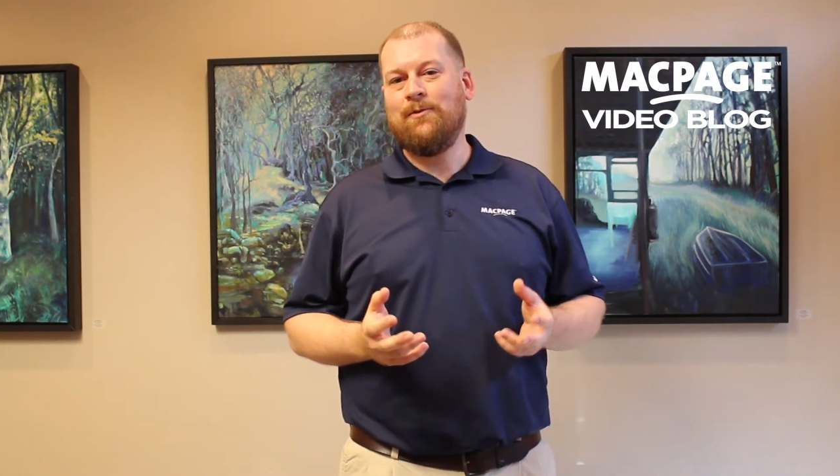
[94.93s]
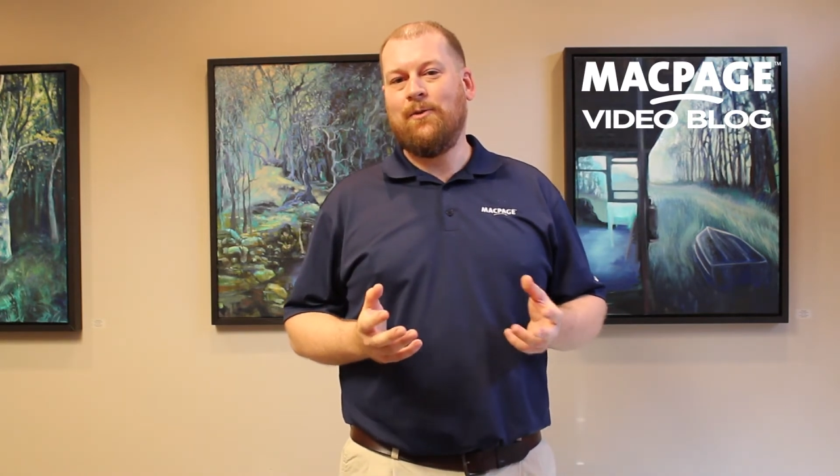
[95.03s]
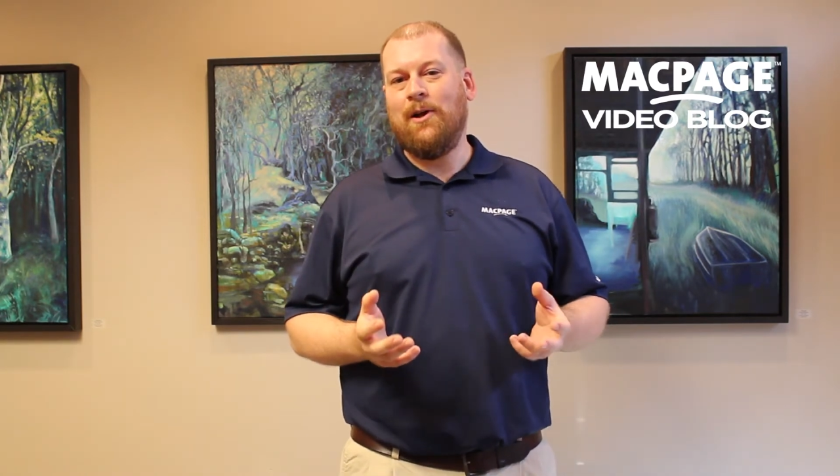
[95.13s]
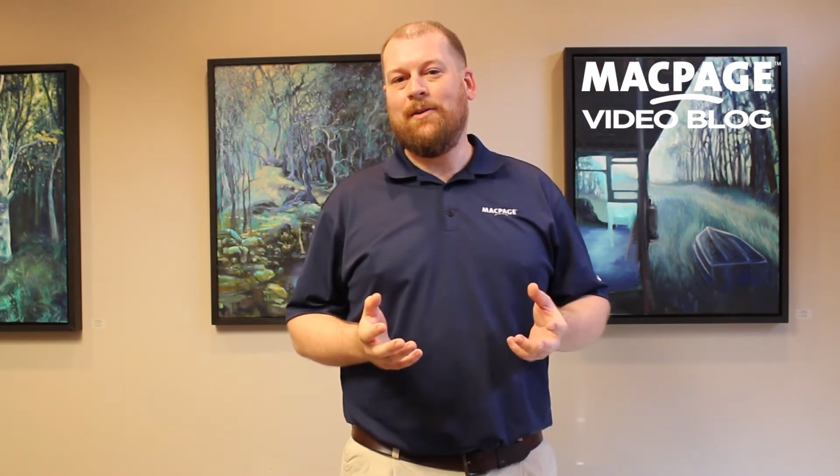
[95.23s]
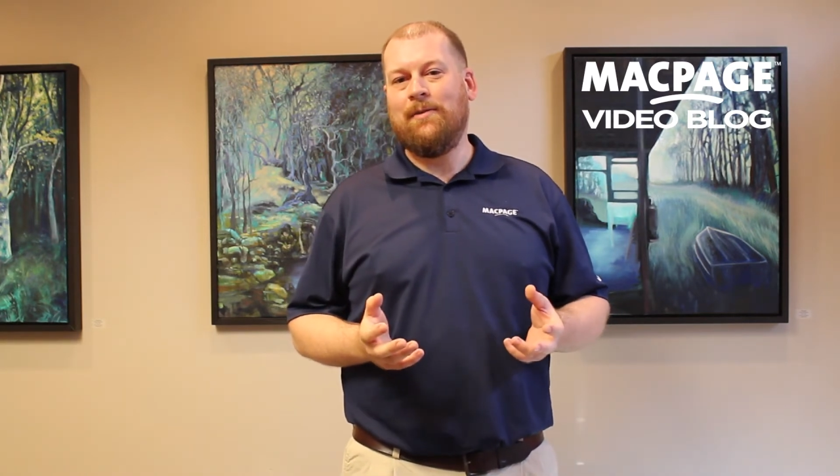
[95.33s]

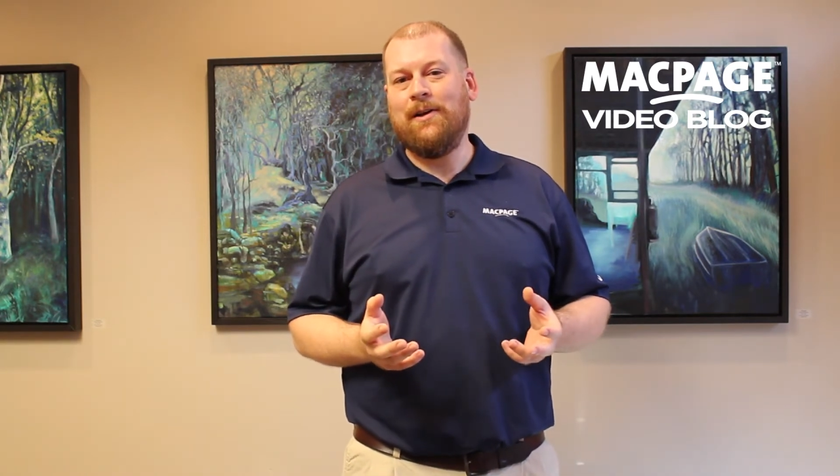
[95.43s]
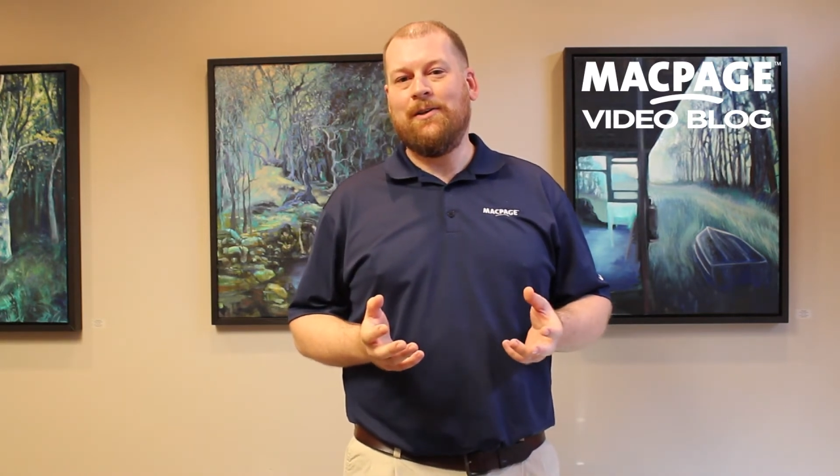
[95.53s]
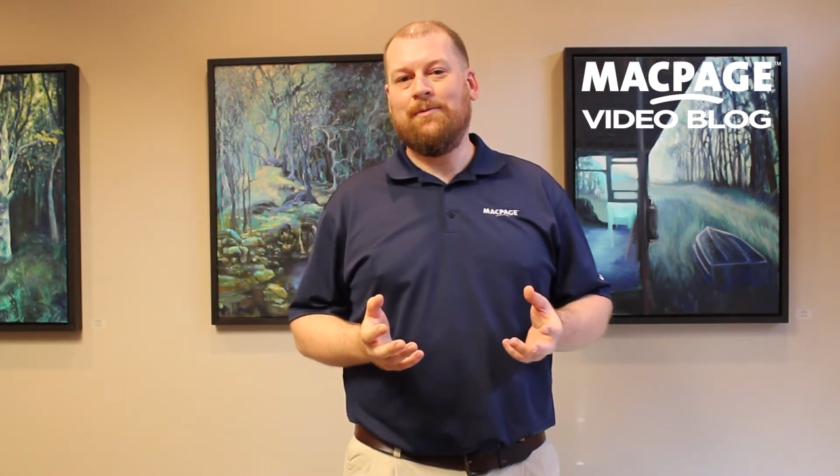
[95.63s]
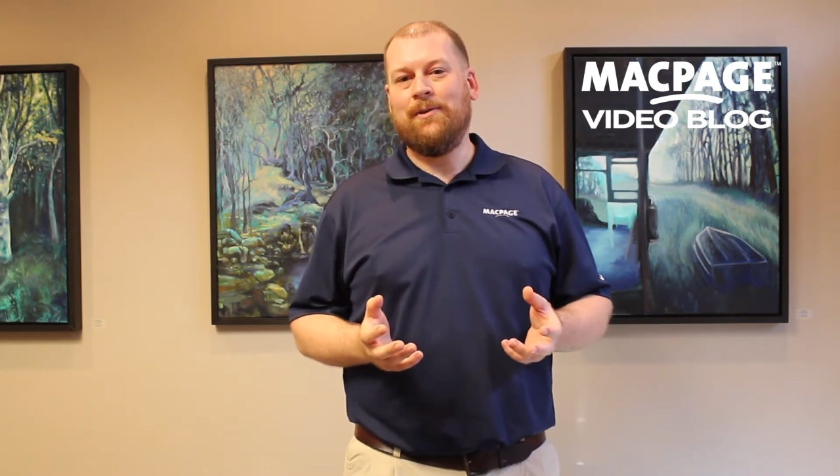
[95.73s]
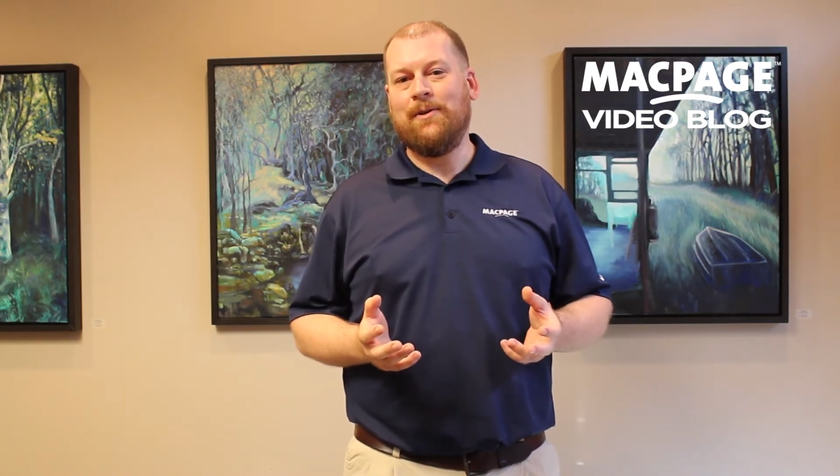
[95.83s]
qualify
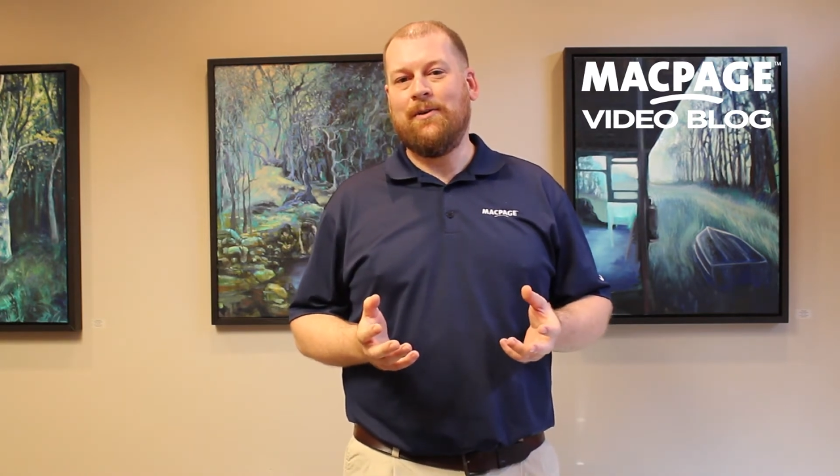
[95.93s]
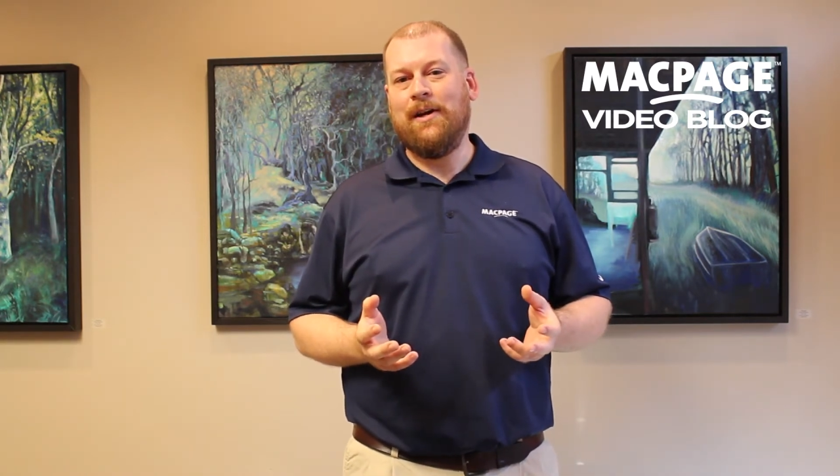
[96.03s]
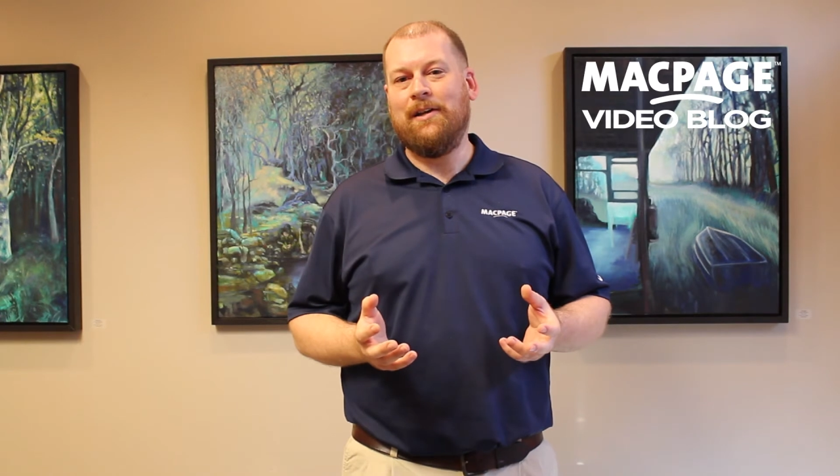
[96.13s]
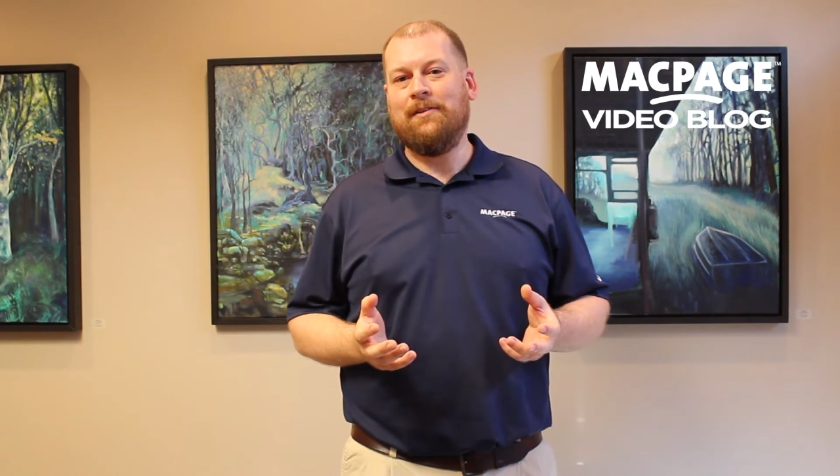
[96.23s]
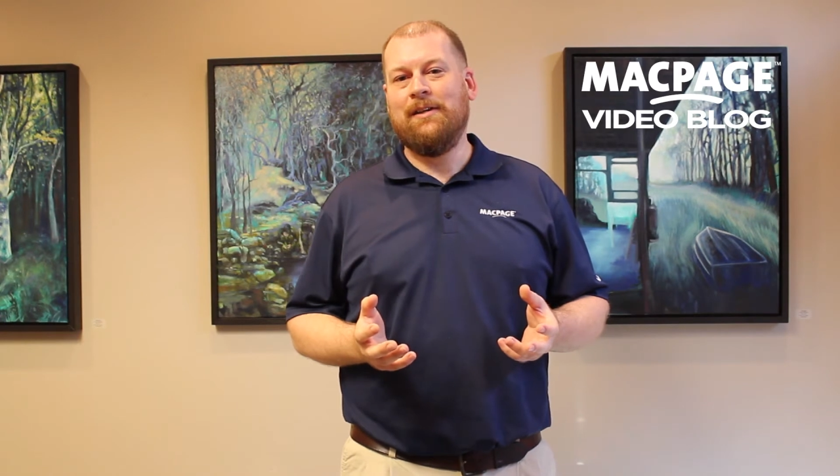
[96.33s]
you for the
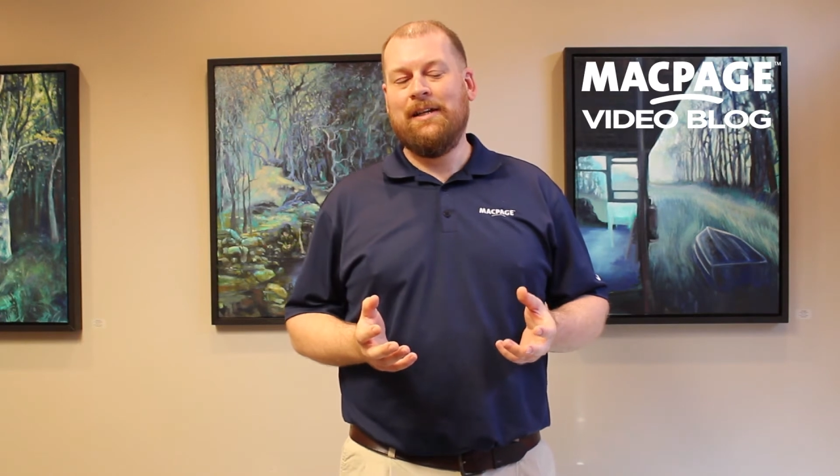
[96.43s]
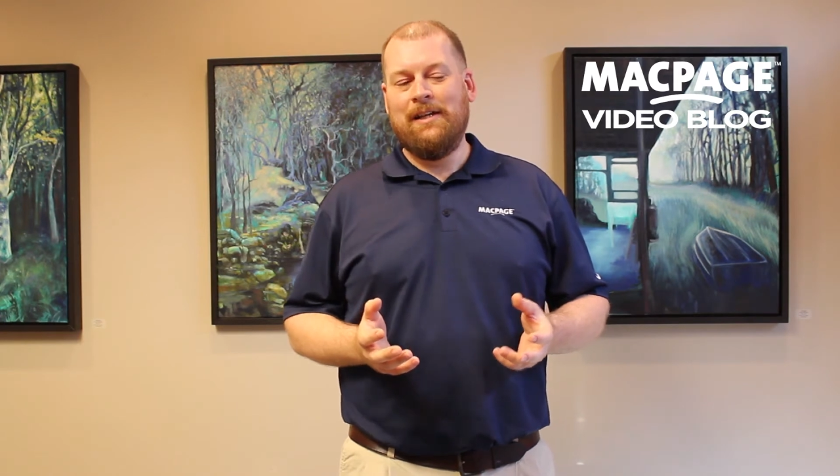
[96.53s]
credit,